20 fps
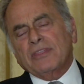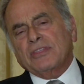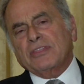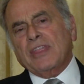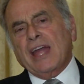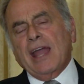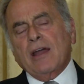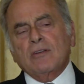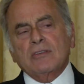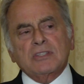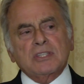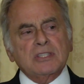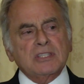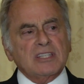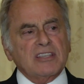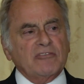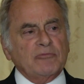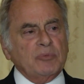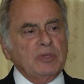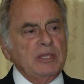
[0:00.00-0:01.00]

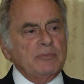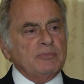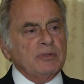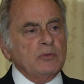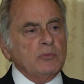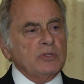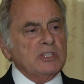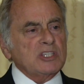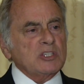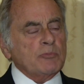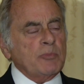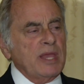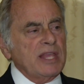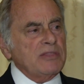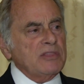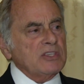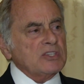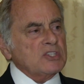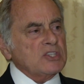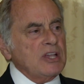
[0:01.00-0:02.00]
thousands of people would
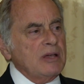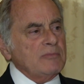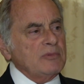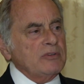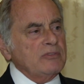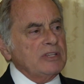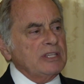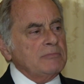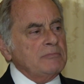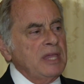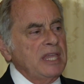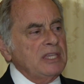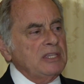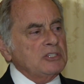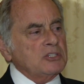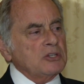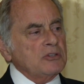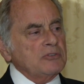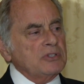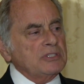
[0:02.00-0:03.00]
spend the summer, and
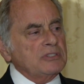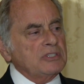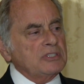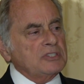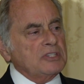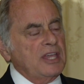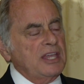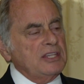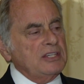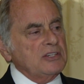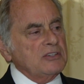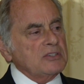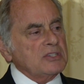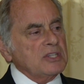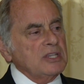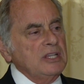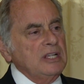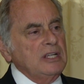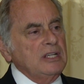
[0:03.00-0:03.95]
major entertainers